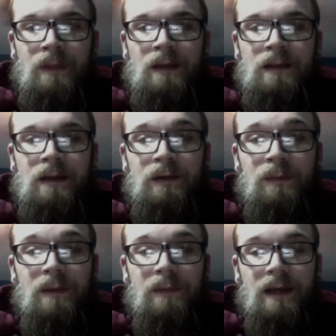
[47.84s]
Now, you
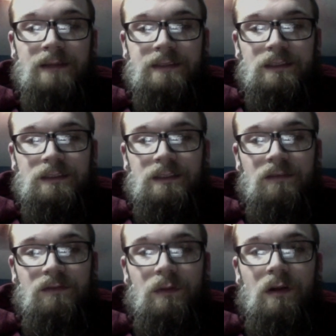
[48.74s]
might be asking yourself,
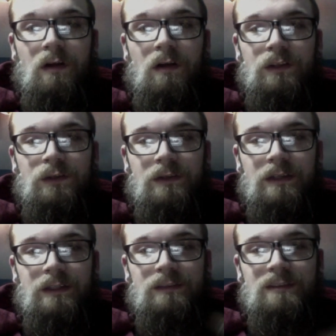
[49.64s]
what all you can
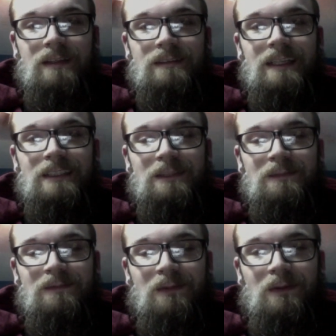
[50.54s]
use meditation
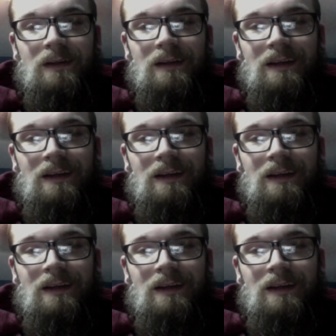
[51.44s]
for?